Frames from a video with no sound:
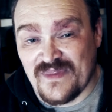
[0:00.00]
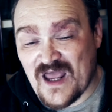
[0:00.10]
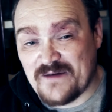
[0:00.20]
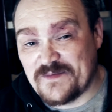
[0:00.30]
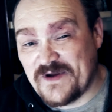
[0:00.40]

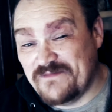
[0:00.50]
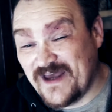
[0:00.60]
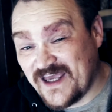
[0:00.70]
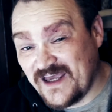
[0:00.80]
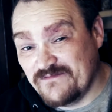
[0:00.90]
Am I being
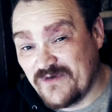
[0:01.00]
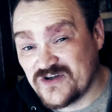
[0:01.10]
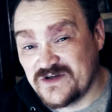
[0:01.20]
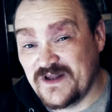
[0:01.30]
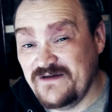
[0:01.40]
picky?
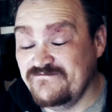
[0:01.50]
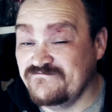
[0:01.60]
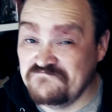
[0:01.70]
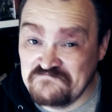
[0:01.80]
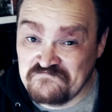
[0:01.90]
Possibly.
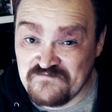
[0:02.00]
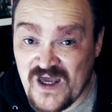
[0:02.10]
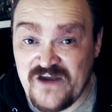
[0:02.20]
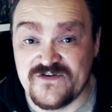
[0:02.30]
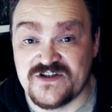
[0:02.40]

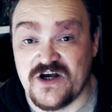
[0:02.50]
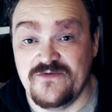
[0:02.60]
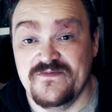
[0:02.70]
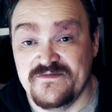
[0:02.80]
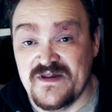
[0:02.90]
Even so,
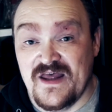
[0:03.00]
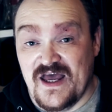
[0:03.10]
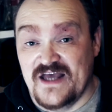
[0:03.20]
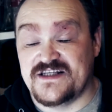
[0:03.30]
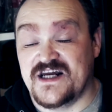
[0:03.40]

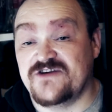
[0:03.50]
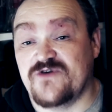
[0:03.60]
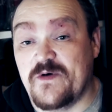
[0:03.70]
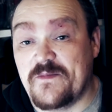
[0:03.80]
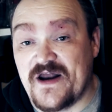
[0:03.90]
it's an
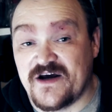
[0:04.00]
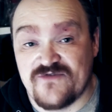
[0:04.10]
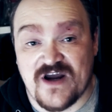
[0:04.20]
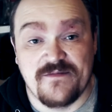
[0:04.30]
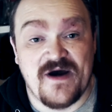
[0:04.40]
eyedropper pen I'd
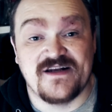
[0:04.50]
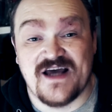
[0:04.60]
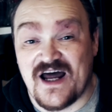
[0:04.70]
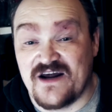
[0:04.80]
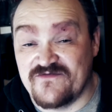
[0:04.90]
recommend,
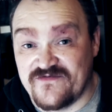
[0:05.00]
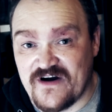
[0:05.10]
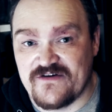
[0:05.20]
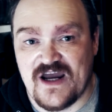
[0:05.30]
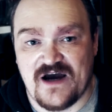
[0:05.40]
and I'm
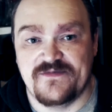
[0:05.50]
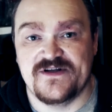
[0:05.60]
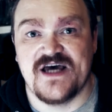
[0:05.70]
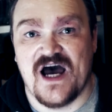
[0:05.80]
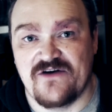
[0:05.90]
very happy
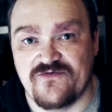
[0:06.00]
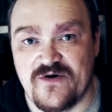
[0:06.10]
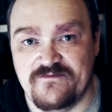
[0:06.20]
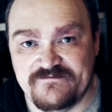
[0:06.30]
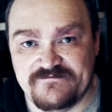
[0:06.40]
to have one.